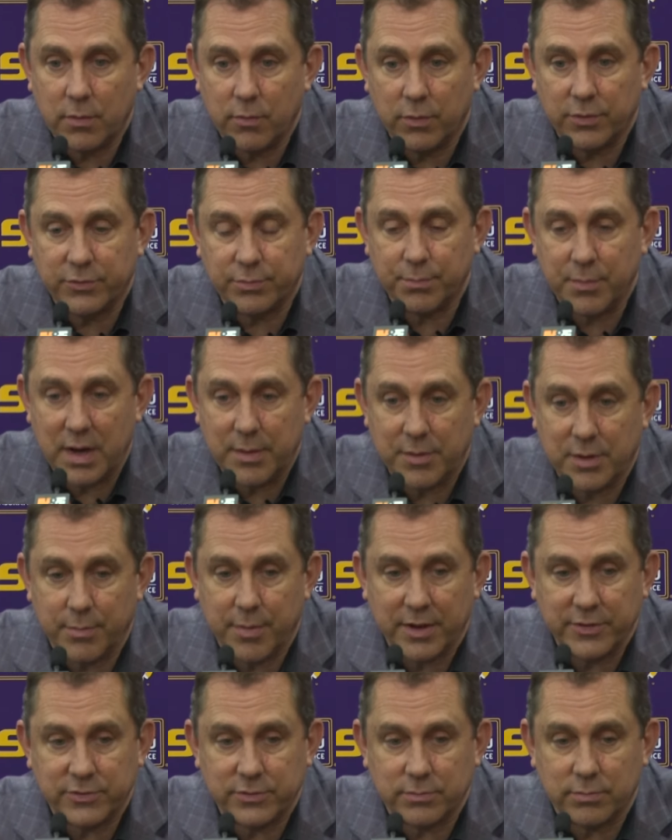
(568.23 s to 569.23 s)
was maybe the
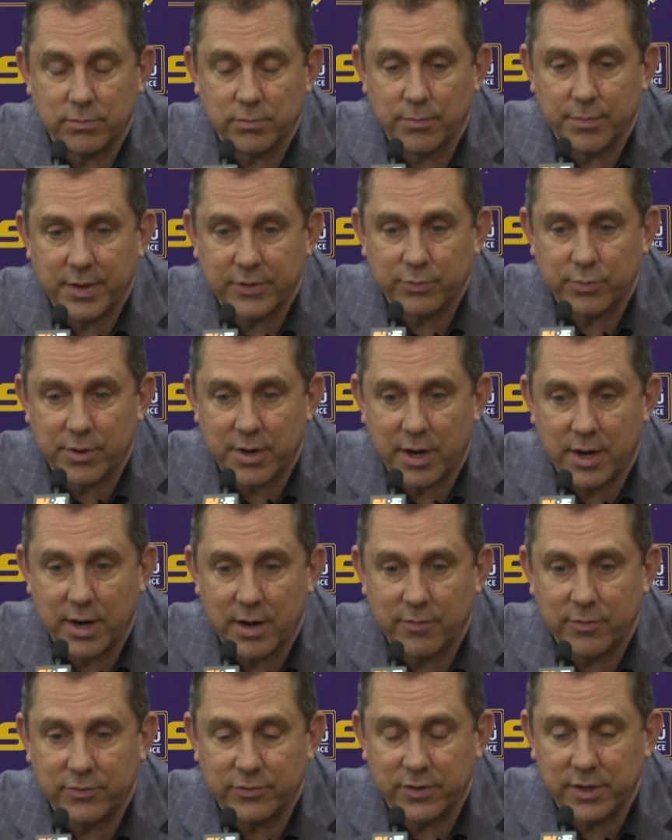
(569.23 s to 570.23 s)
best one I'd
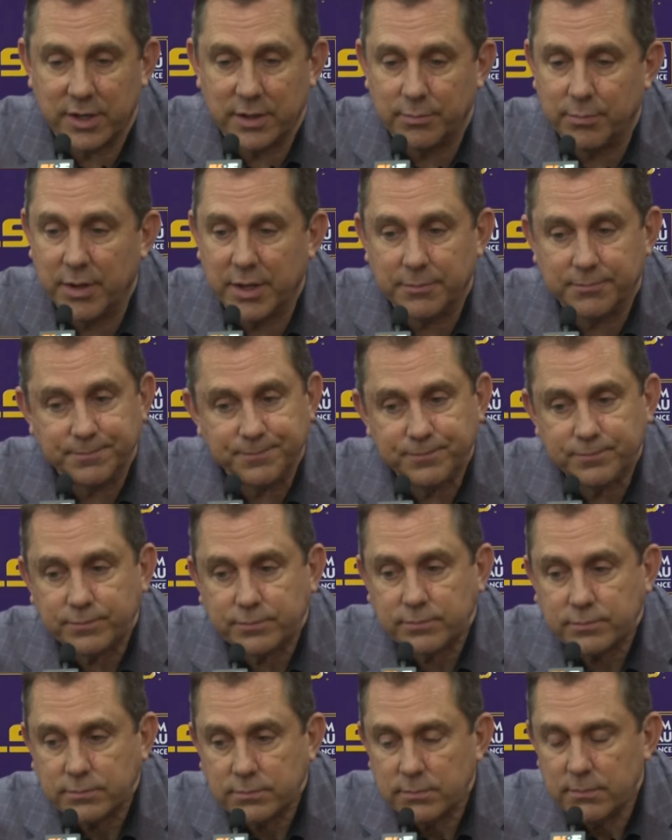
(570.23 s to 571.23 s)
ever seen. But
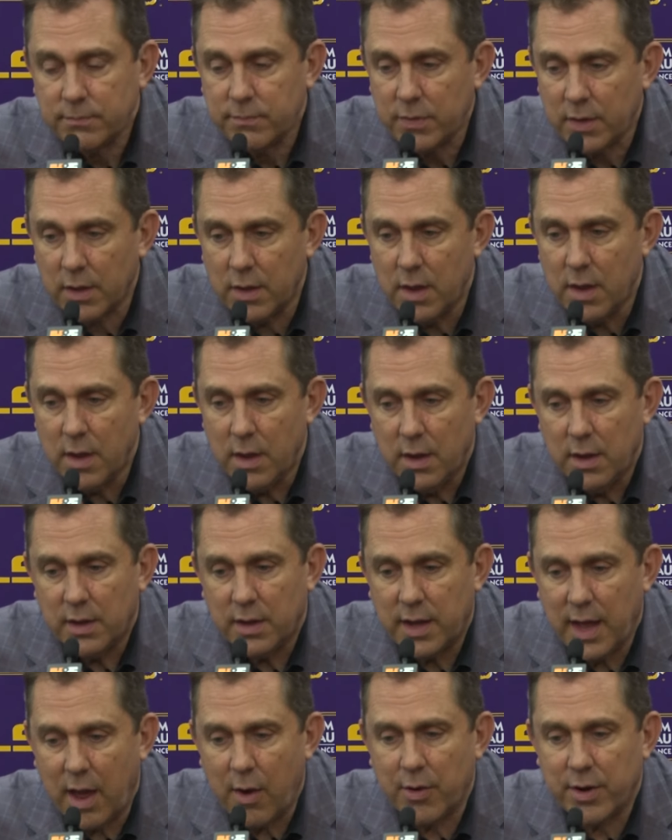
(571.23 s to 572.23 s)

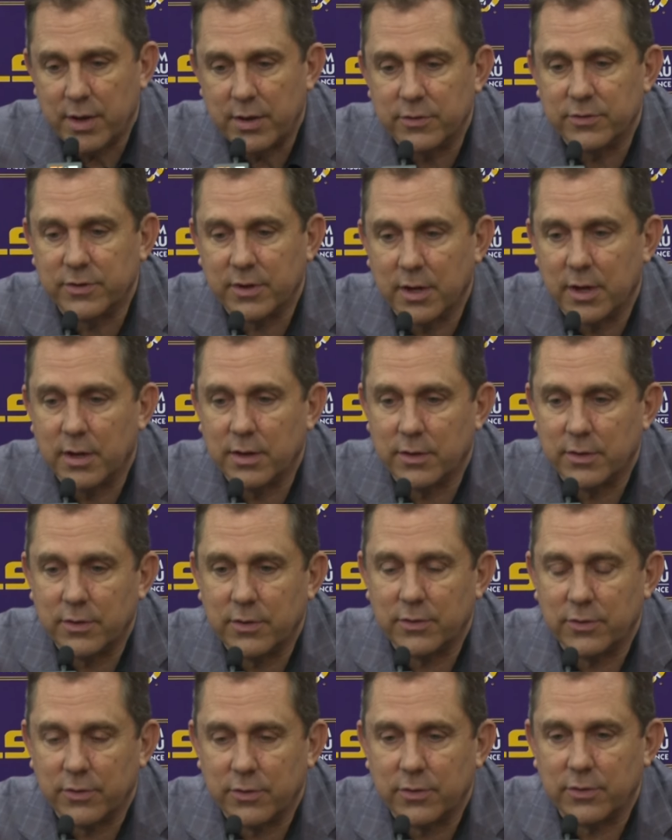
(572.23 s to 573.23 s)
Cowan is
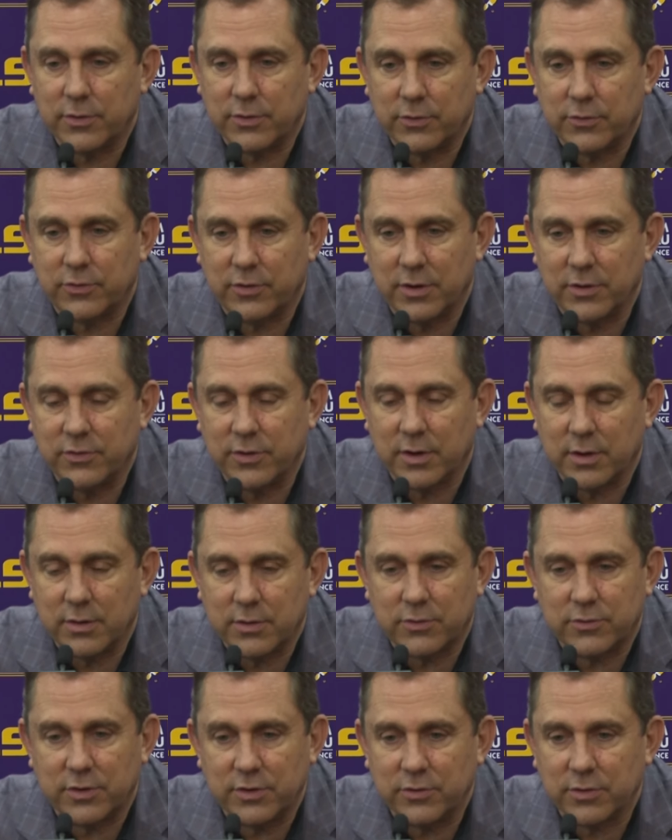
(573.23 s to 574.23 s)
She's a
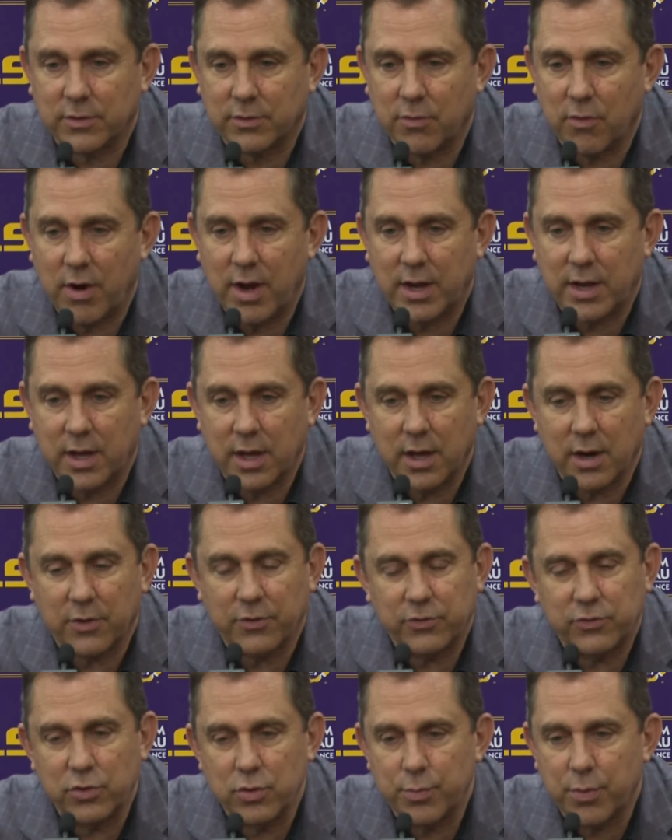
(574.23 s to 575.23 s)
great kid, a
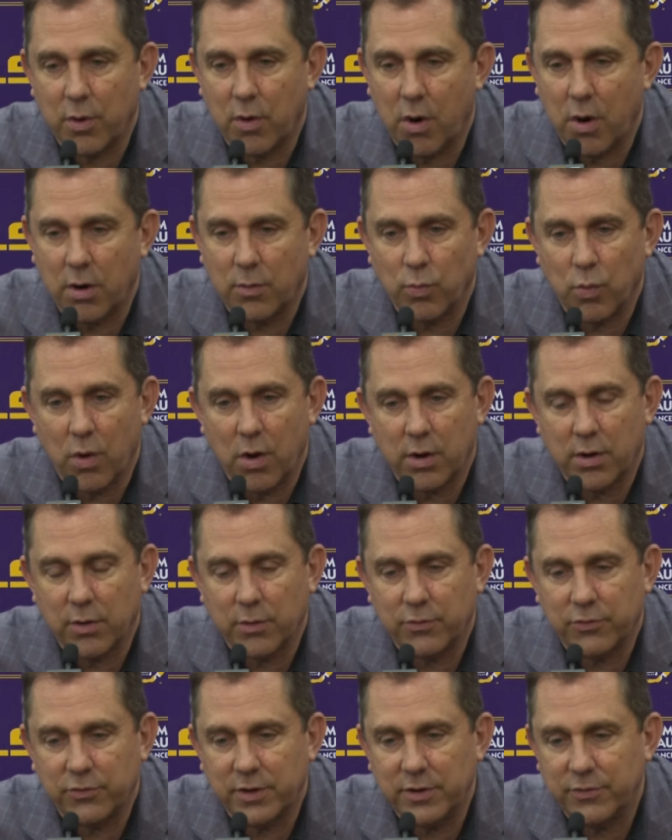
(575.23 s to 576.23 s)
super hard
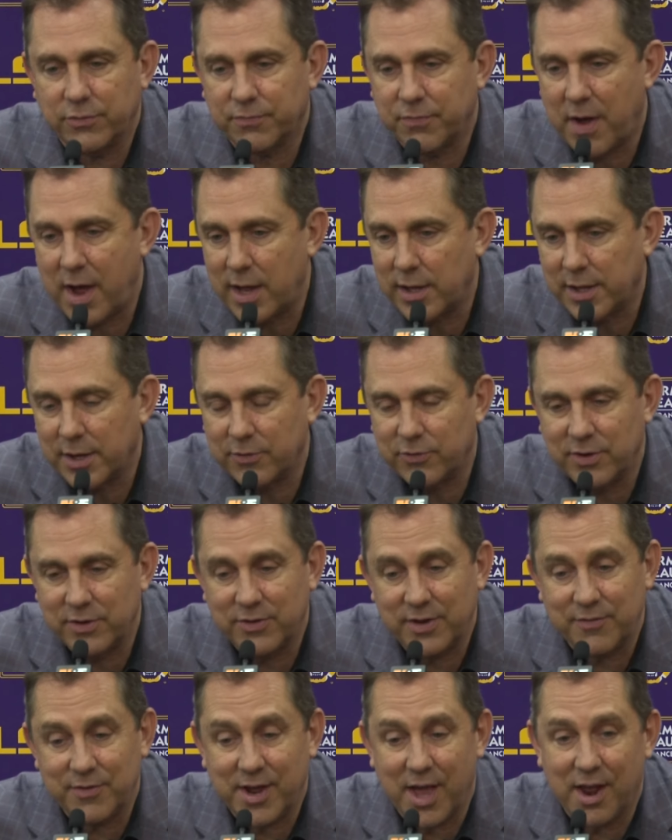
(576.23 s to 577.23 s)
worker. She's
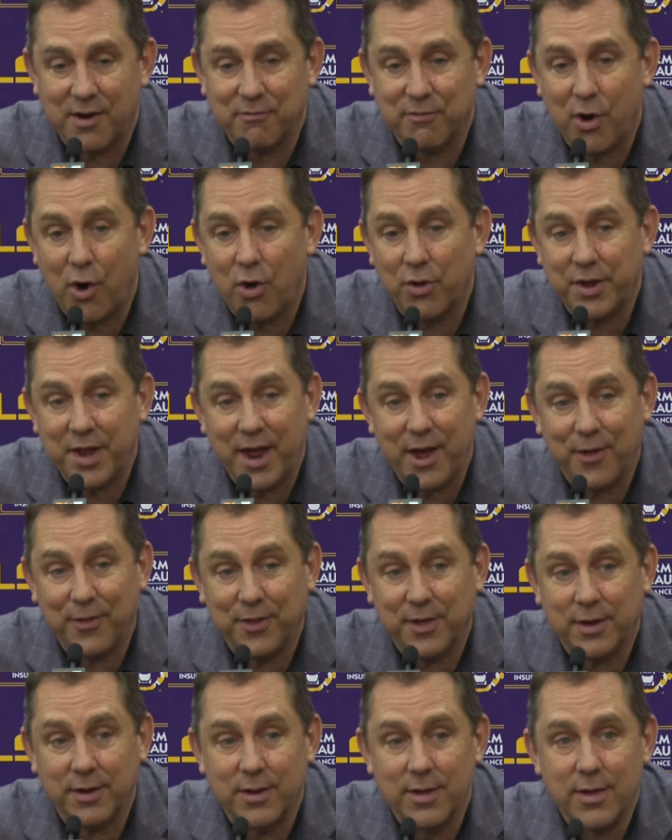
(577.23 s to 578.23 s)
even got a vault now
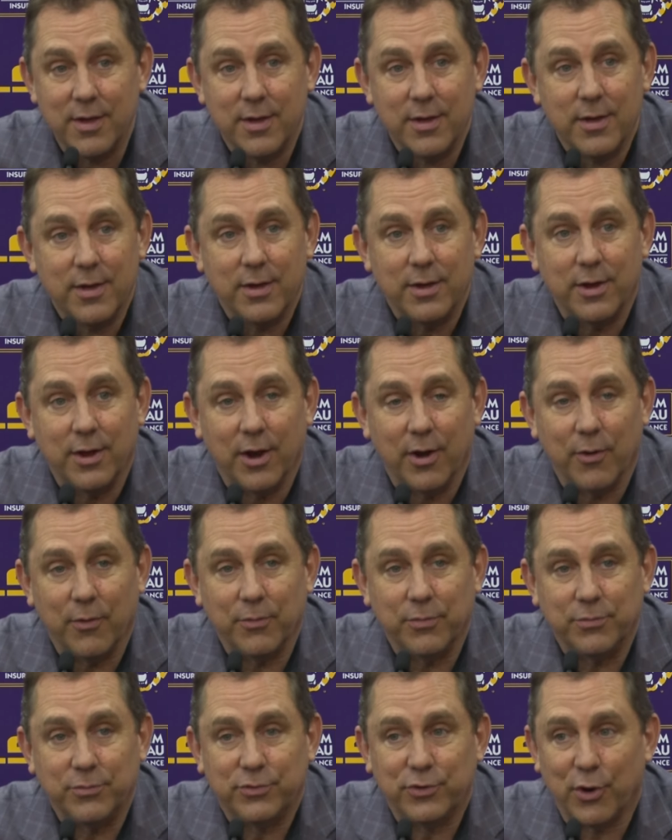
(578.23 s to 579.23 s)
that, you
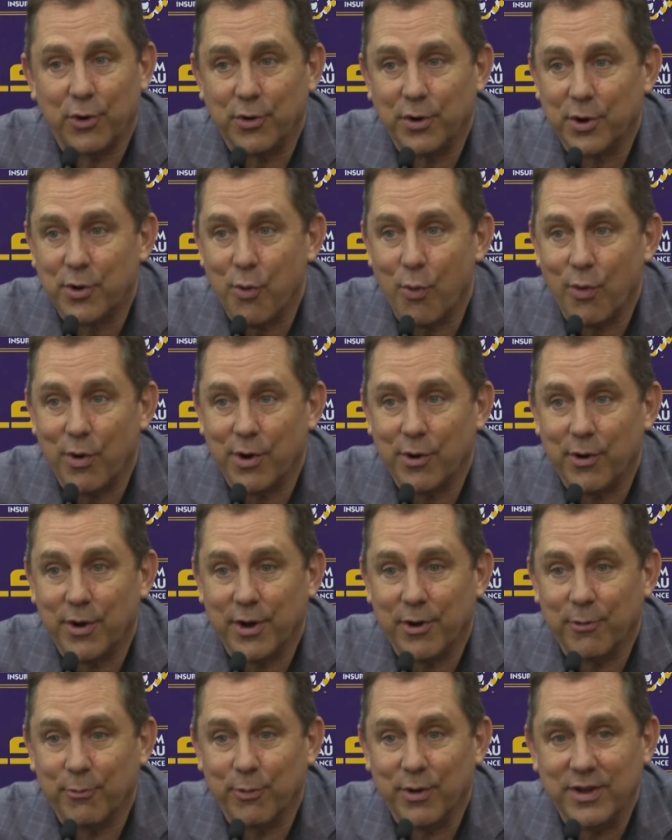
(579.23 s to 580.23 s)
know, turned a corner
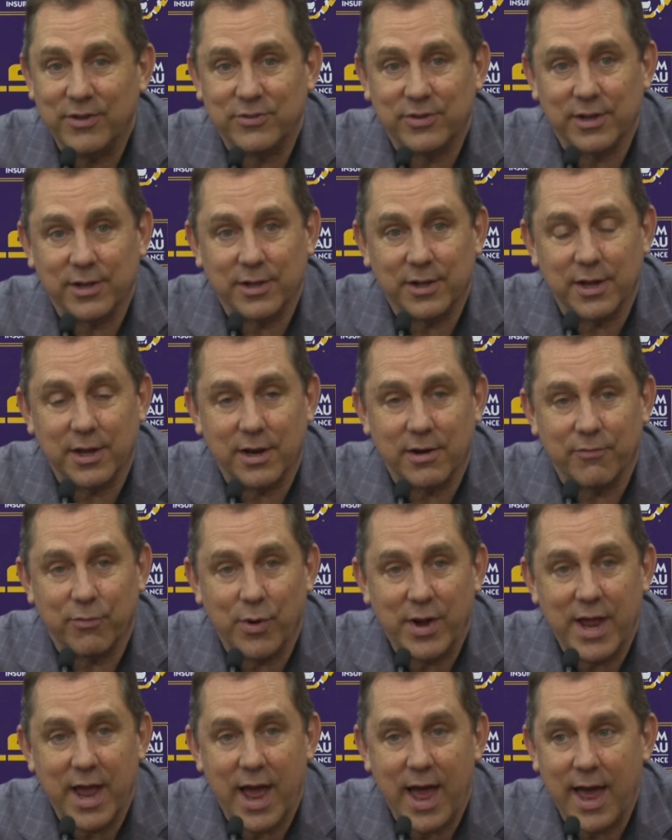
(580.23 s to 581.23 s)
here recently. And if
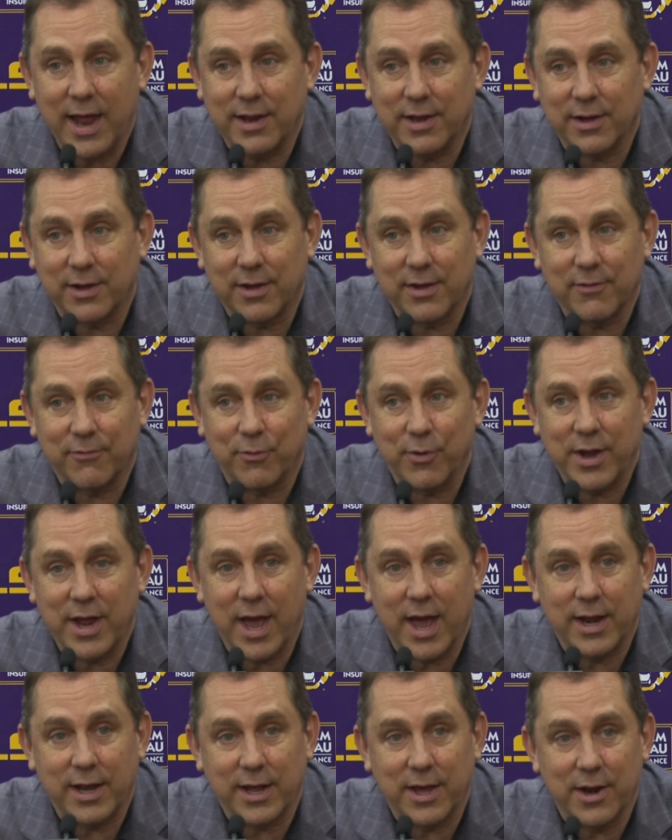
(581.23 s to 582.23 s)
we had
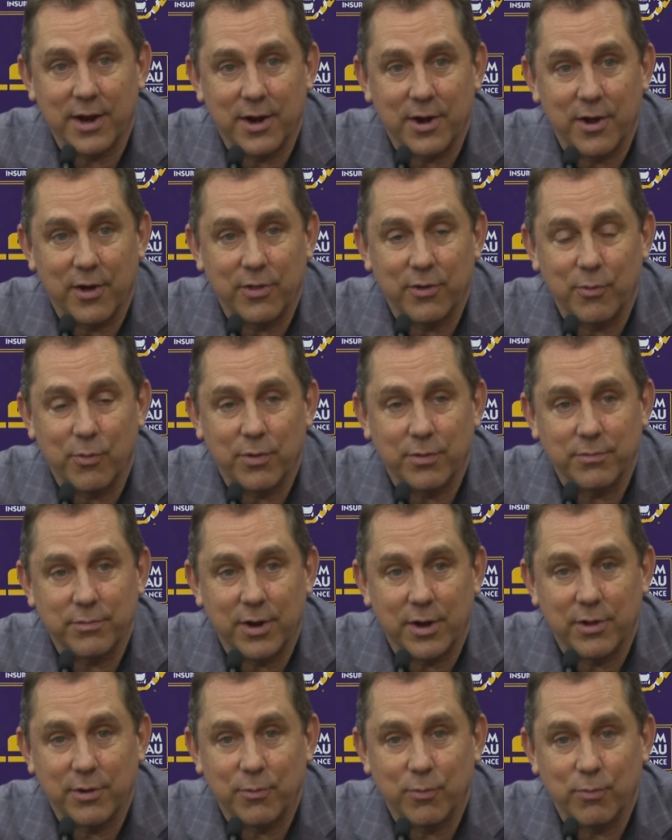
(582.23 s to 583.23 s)
to get another one and